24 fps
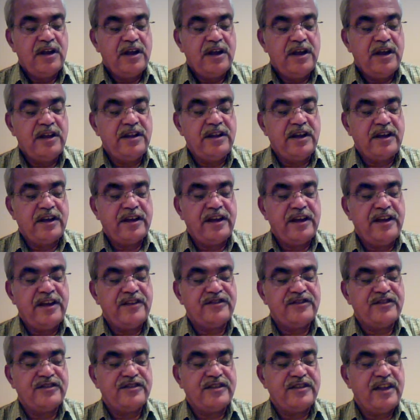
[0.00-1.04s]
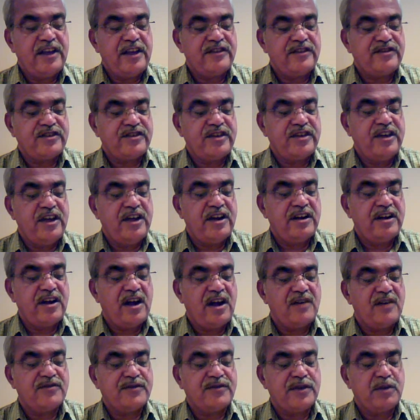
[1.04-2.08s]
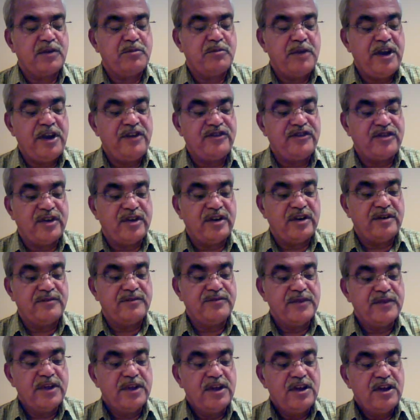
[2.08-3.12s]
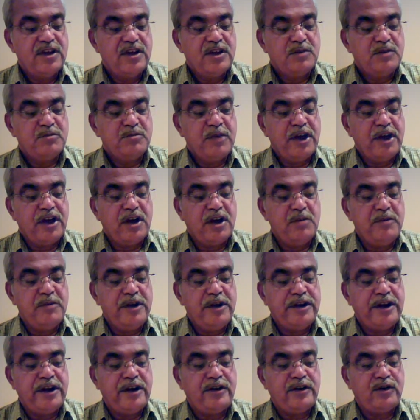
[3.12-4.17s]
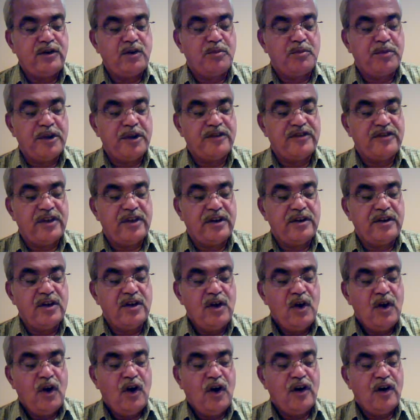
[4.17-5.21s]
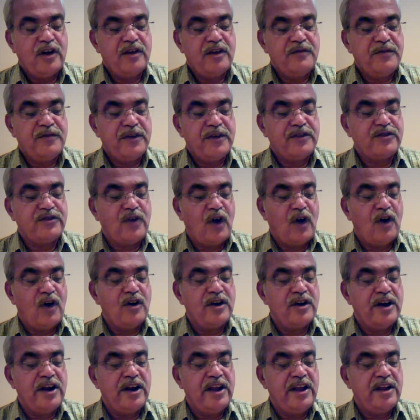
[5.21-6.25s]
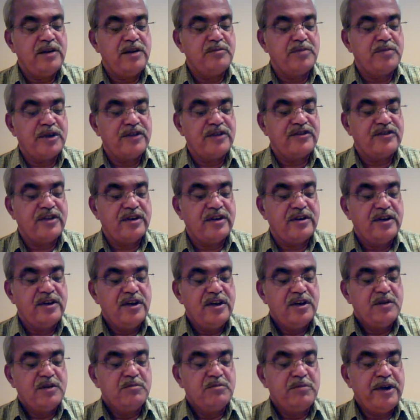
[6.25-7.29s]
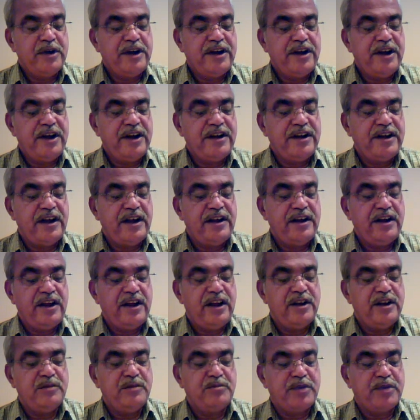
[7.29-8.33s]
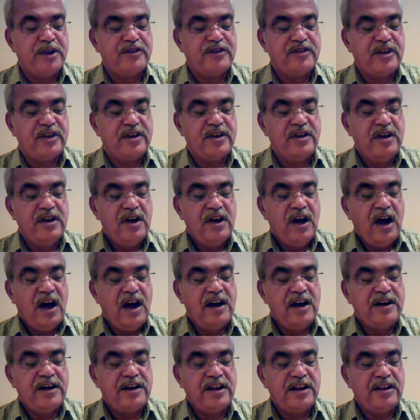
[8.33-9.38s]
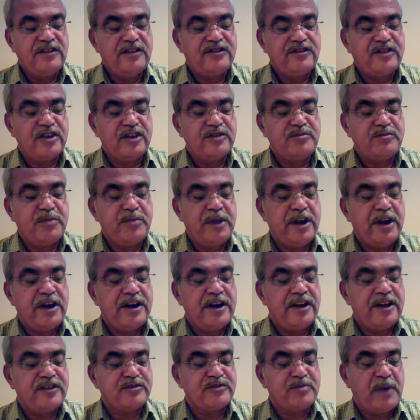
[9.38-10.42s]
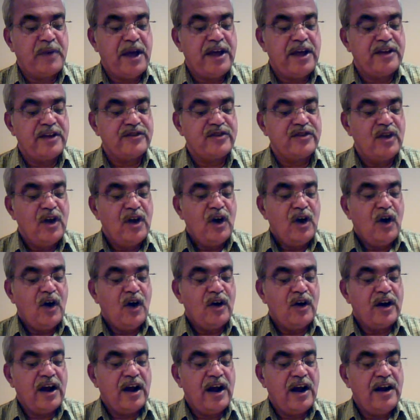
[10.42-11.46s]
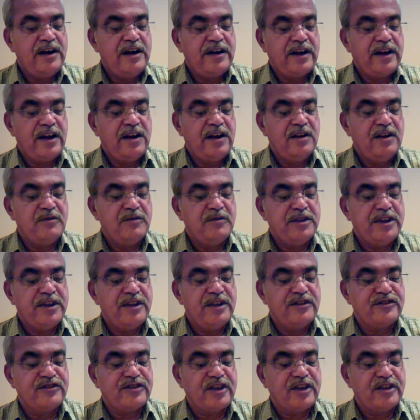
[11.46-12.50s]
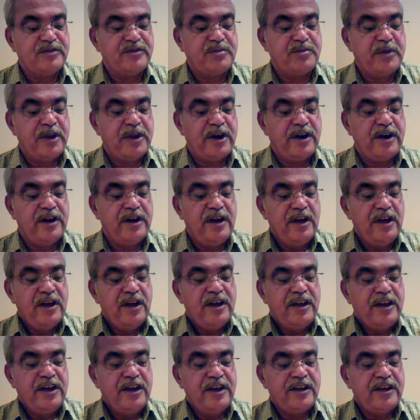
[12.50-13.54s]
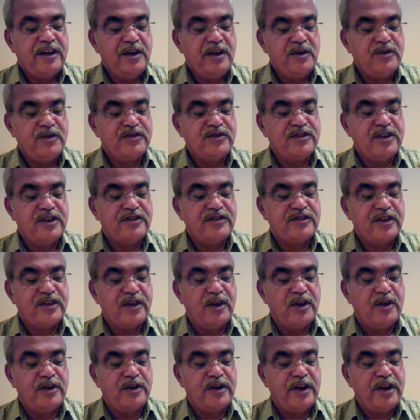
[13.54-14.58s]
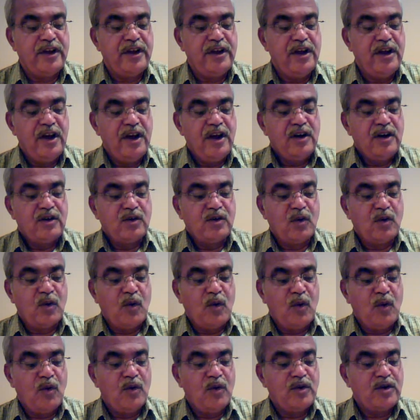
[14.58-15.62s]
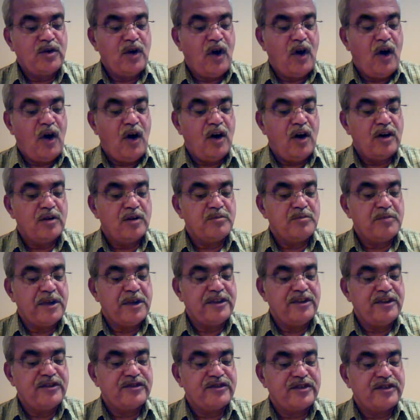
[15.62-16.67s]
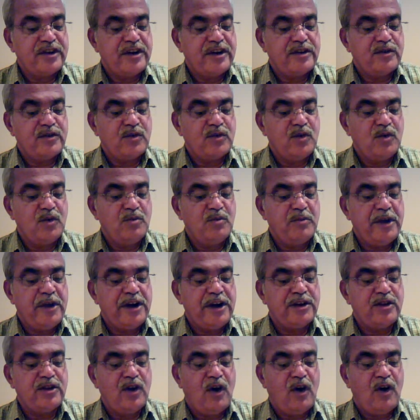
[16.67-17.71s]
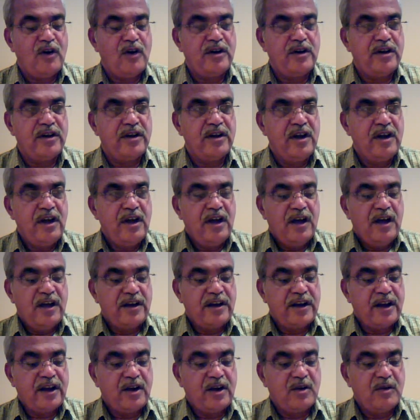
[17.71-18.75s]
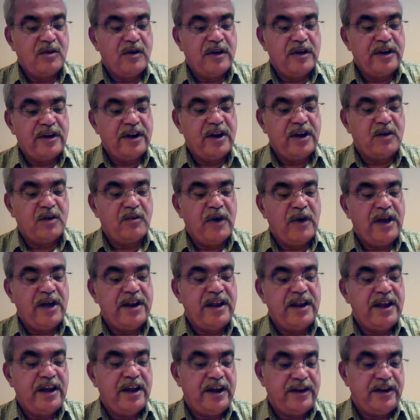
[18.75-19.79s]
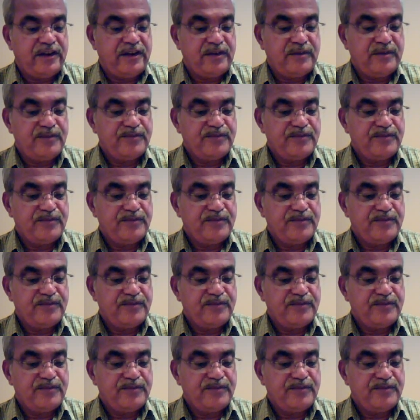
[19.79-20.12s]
in a case next hereinafter mentioned, be committed to prison, or if he is already in prison, be detained in prison until such period expires, or until within such period he gives the security to court or magistrate who made the order requiring it.